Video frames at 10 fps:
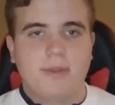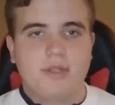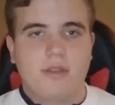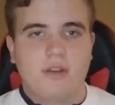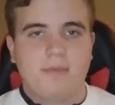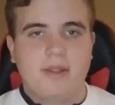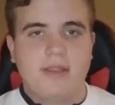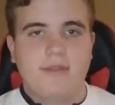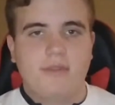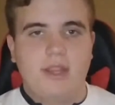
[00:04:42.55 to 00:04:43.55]
each other by
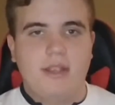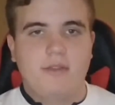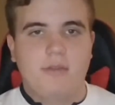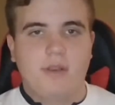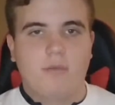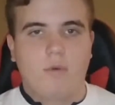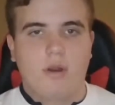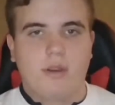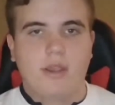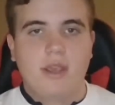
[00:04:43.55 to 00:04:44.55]
delving into their
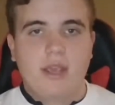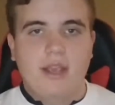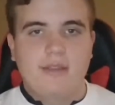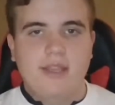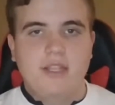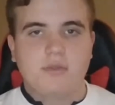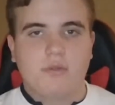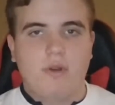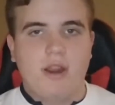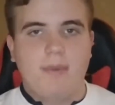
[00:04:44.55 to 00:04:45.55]
work, as each
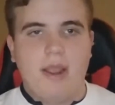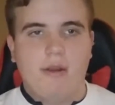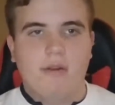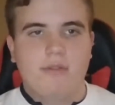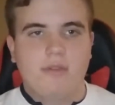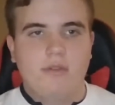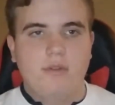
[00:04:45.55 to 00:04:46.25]
require power This